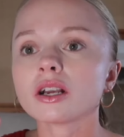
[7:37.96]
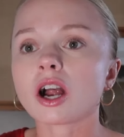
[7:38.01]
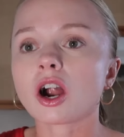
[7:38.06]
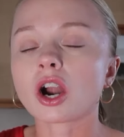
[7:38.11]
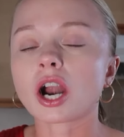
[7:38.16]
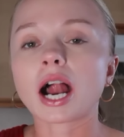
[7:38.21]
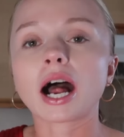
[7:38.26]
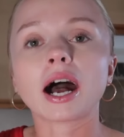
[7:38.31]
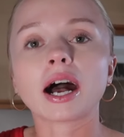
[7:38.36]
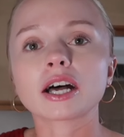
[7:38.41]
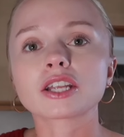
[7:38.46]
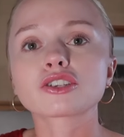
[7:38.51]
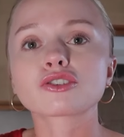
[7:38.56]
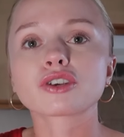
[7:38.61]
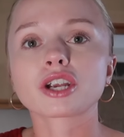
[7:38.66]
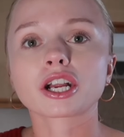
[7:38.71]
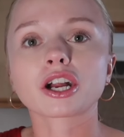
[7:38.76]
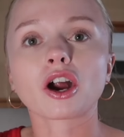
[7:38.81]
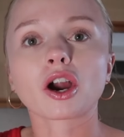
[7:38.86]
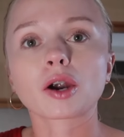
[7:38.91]
our eyes
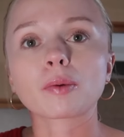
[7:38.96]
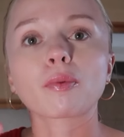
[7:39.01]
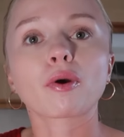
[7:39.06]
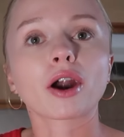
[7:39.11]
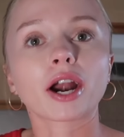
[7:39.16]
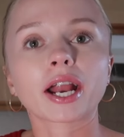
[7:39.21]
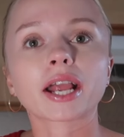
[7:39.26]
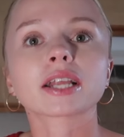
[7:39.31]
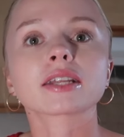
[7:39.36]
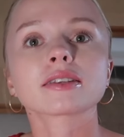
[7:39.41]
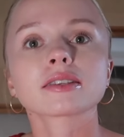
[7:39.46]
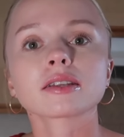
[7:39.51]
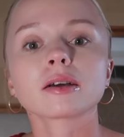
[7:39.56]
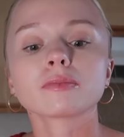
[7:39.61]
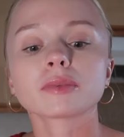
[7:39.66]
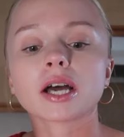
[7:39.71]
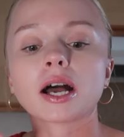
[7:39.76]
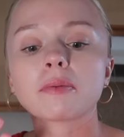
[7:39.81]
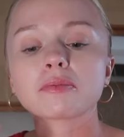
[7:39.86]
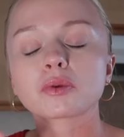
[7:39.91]
trick our brains
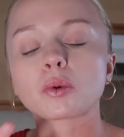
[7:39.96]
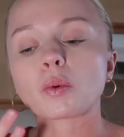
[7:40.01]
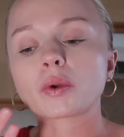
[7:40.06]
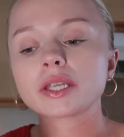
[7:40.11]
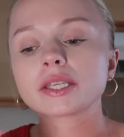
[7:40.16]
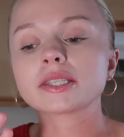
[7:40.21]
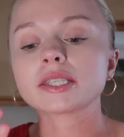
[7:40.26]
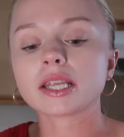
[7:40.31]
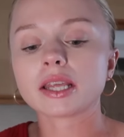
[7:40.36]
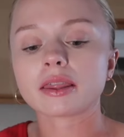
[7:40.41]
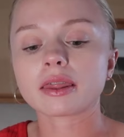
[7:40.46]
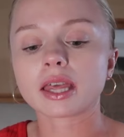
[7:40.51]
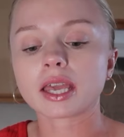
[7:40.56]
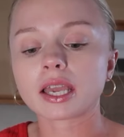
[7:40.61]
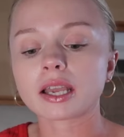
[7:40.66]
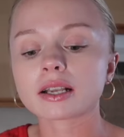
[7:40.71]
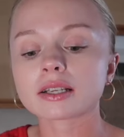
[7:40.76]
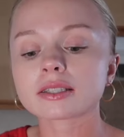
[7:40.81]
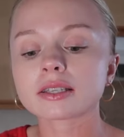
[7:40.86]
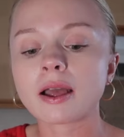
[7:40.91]
sometimes when we see
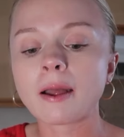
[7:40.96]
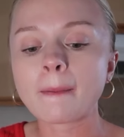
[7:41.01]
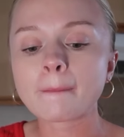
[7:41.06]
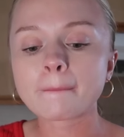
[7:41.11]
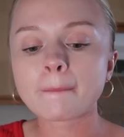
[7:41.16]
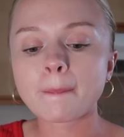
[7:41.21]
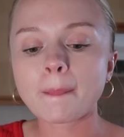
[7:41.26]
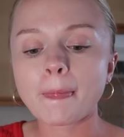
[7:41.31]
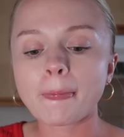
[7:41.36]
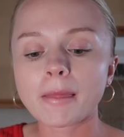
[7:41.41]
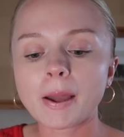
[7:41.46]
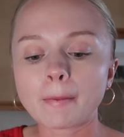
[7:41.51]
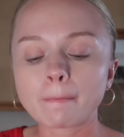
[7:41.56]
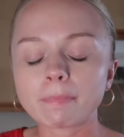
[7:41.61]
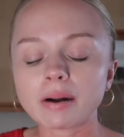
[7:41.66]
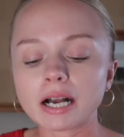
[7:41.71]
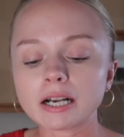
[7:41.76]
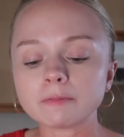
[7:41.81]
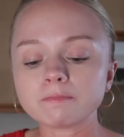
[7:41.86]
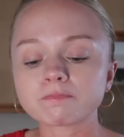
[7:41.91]
things.
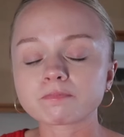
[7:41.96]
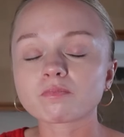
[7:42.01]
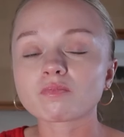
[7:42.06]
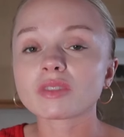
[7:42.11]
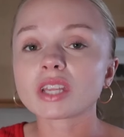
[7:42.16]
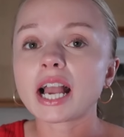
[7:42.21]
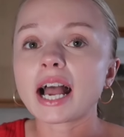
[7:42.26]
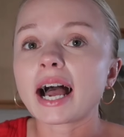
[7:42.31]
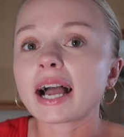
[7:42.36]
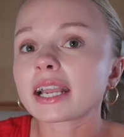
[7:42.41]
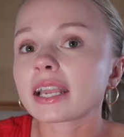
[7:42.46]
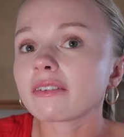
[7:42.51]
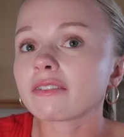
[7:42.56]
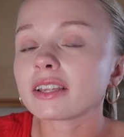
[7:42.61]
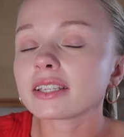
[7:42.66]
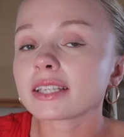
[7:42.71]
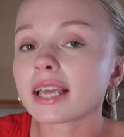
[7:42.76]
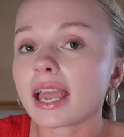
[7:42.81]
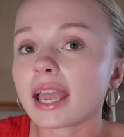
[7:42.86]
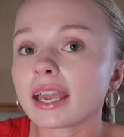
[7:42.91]
But I give
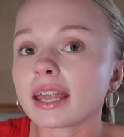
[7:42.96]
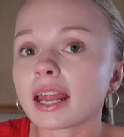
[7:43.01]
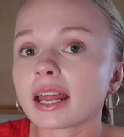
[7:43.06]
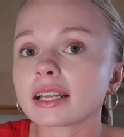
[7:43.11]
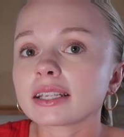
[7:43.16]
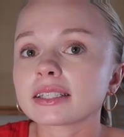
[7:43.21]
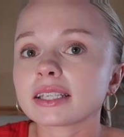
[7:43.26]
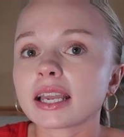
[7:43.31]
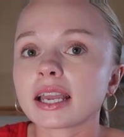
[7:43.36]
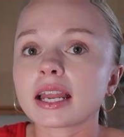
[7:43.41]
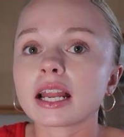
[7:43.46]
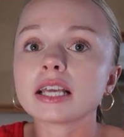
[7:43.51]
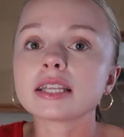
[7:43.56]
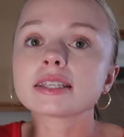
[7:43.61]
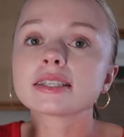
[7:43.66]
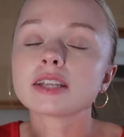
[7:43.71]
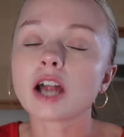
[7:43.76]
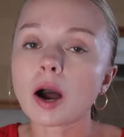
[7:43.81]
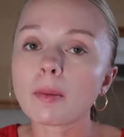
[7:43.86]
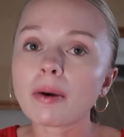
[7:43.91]
this an 8 out of 10.
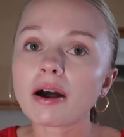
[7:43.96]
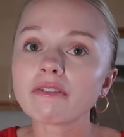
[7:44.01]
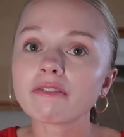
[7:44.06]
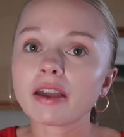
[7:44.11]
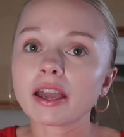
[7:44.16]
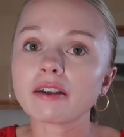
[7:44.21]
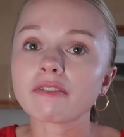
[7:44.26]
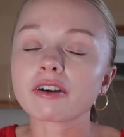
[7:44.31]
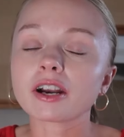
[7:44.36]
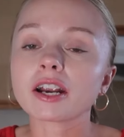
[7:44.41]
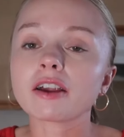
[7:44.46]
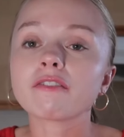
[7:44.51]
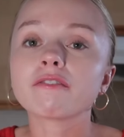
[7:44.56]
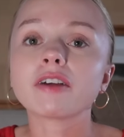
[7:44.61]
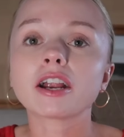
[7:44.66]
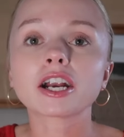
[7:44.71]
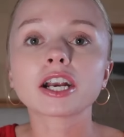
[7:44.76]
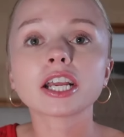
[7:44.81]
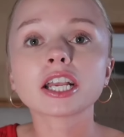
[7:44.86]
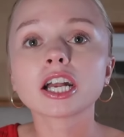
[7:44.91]
It's not my favorite.
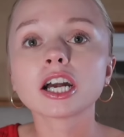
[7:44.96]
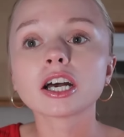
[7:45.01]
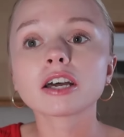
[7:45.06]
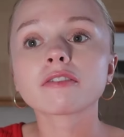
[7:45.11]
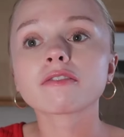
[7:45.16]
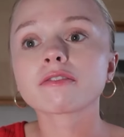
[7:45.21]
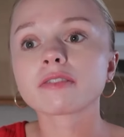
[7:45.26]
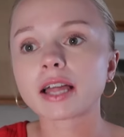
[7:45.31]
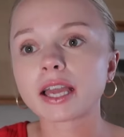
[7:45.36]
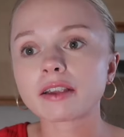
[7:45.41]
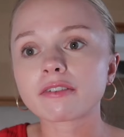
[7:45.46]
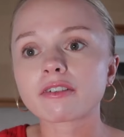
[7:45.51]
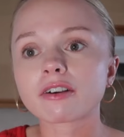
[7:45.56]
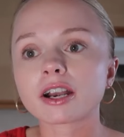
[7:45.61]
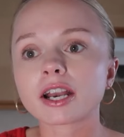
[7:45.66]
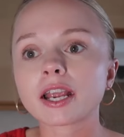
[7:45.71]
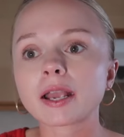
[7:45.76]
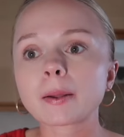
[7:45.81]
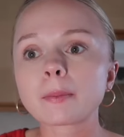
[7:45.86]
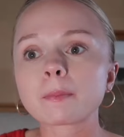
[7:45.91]
Very good
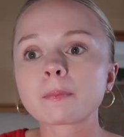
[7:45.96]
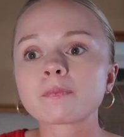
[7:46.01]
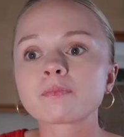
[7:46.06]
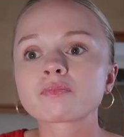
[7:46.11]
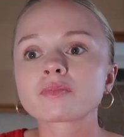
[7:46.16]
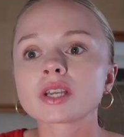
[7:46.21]
flavoring.